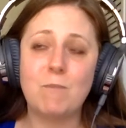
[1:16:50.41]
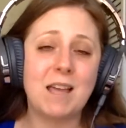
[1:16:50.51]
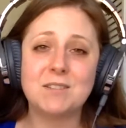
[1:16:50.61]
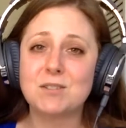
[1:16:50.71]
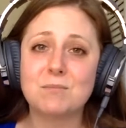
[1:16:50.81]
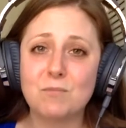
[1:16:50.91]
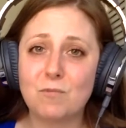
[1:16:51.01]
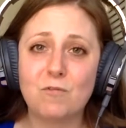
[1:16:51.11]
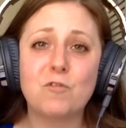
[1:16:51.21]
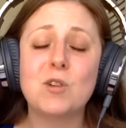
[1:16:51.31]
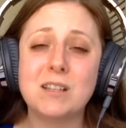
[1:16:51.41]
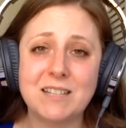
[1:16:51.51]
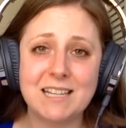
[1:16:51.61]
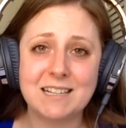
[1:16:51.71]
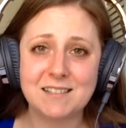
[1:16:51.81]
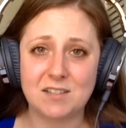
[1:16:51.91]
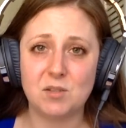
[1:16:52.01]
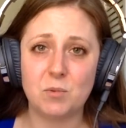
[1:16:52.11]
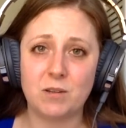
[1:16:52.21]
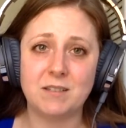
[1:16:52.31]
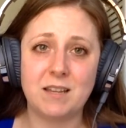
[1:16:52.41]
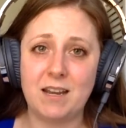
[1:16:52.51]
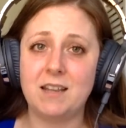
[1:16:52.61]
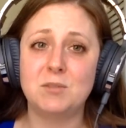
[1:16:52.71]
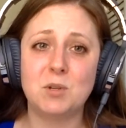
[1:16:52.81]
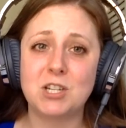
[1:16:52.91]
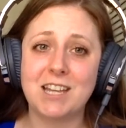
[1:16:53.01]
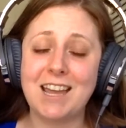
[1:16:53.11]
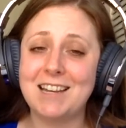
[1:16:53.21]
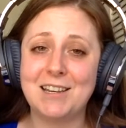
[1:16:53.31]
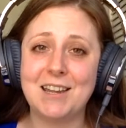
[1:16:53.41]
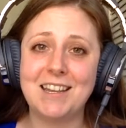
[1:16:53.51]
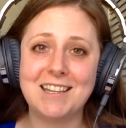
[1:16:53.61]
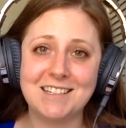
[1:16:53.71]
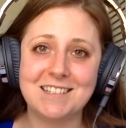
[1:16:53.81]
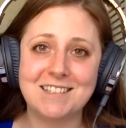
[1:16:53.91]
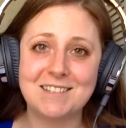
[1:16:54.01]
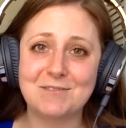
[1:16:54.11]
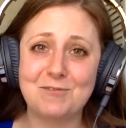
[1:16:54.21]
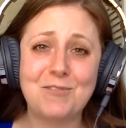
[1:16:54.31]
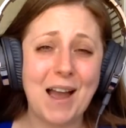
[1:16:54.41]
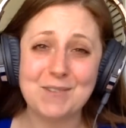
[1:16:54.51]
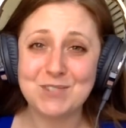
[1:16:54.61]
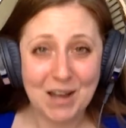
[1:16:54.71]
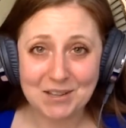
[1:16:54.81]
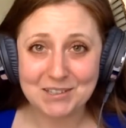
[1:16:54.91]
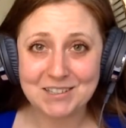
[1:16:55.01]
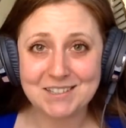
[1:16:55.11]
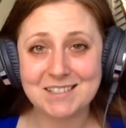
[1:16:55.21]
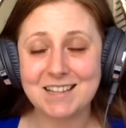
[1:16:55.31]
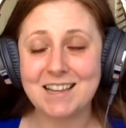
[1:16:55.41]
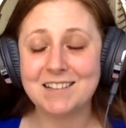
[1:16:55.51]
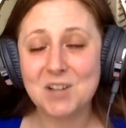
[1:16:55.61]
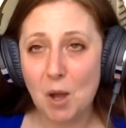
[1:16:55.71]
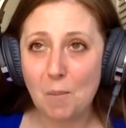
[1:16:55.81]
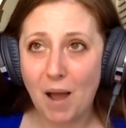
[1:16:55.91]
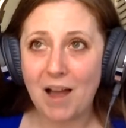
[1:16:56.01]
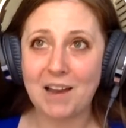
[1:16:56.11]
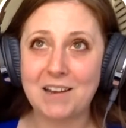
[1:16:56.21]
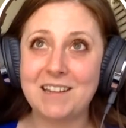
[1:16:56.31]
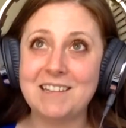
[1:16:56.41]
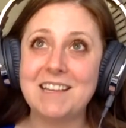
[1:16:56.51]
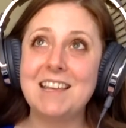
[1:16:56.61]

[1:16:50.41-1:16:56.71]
as freely accessible as it is, which again is $5. Like, come on.